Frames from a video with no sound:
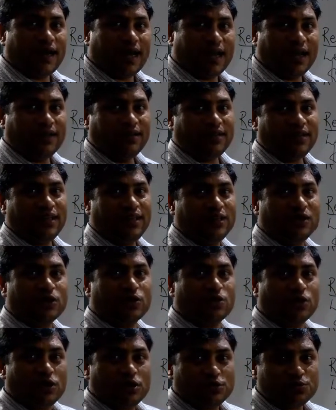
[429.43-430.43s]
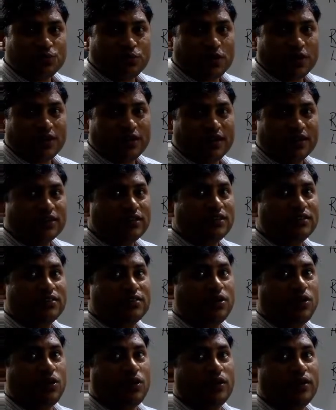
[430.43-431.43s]
and in cross
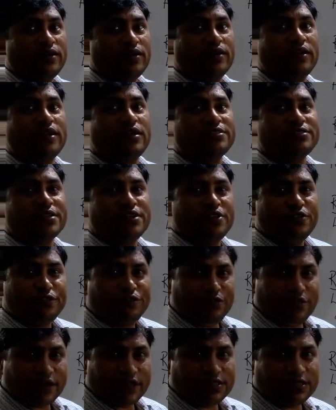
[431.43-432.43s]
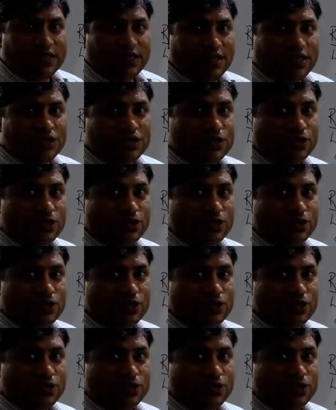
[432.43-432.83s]
product the order is fixed.